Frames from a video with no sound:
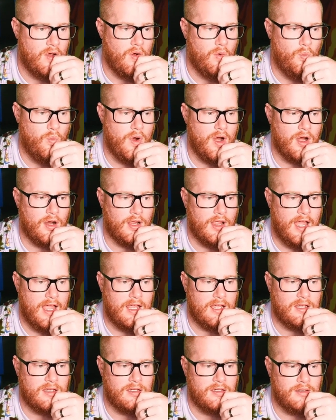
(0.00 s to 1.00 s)
Where
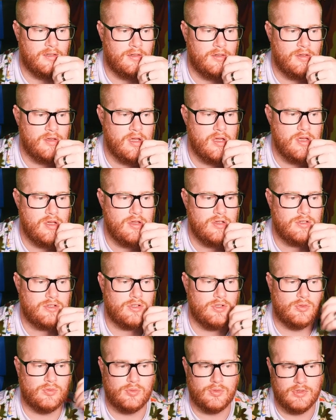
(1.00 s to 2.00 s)
like
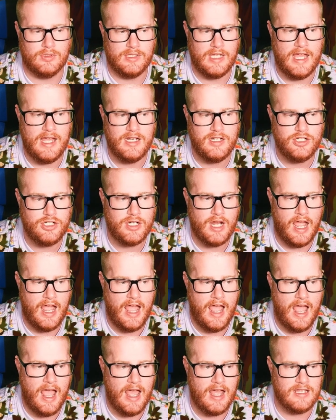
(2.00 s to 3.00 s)
Cerulean Edge
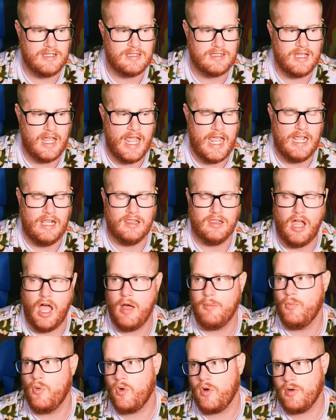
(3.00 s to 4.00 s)
has a
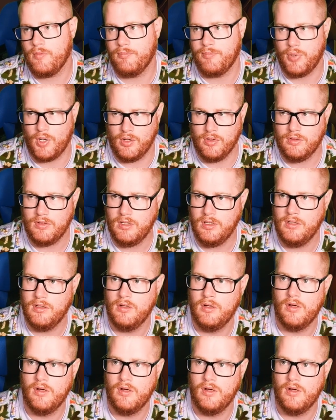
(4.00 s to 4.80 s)
lot more bulk